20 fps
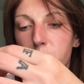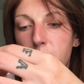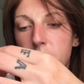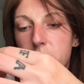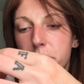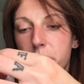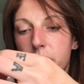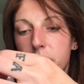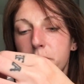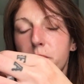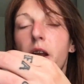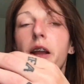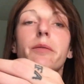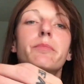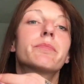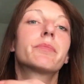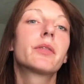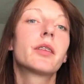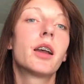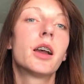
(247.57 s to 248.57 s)
spray, spray, spray.
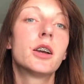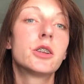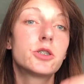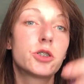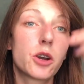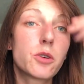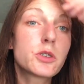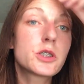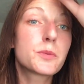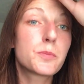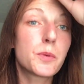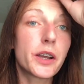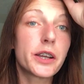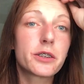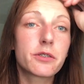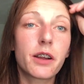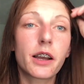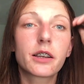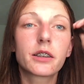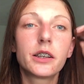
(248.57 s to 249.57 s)
Don't spray
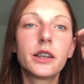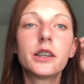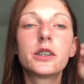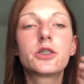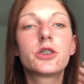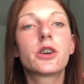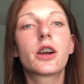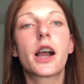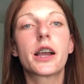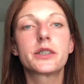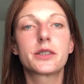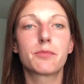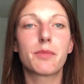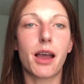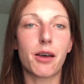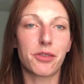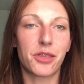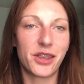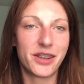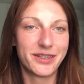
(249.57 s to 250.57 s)
directly into your eyes and
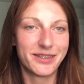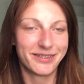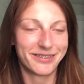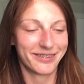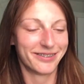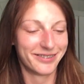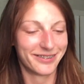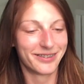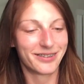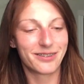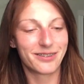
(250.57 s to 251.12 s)
mouth.